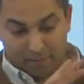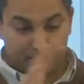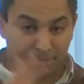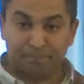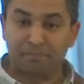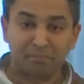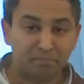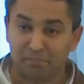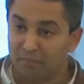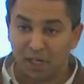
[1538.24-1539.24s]
to.
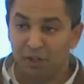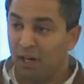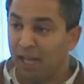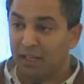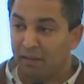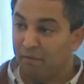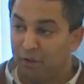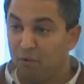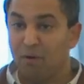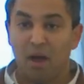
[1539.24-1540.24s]
And you're like,
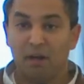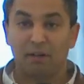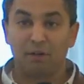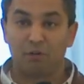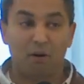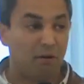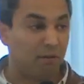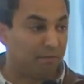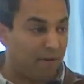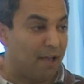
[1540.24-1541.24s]
if you can't
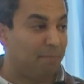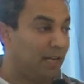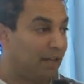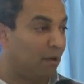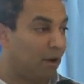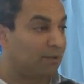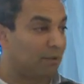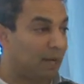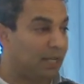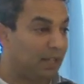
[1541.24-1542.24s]
control $5 million
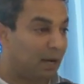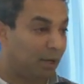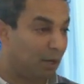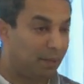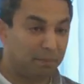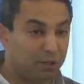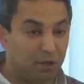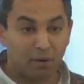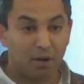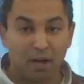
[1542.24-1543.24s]
of money that I'm going to be able to
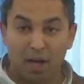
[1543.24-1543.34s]
do,